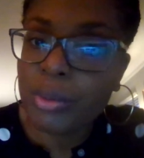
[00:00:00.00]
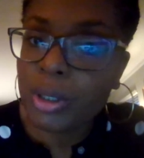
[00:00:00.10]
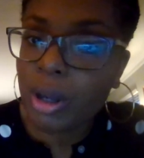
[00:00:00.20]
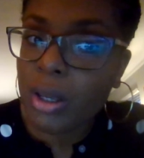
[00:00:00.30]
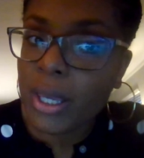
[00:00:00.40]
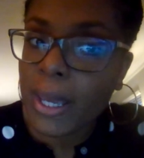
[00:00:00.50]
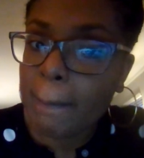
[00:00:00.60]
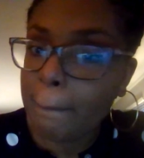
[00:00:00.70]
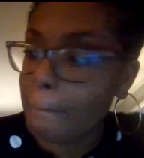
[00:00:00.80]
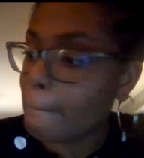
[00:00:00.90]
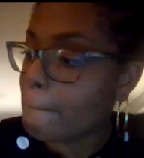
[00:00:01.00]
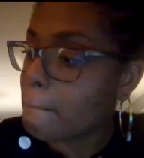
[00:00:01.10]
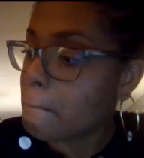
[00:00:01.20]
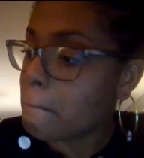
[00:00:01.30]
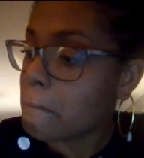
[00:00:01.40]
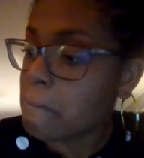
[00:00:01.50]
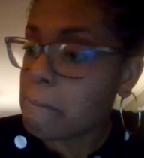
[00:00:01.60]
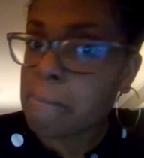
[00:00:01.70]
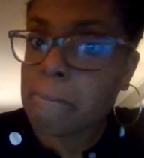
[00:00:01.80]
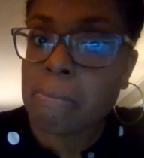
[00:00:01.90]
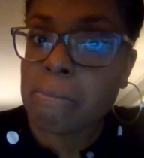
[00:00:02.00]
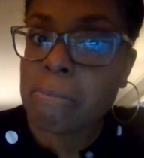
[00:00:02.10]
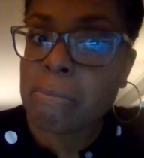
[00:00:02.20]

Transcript: are you on the call yet? Uh, he's not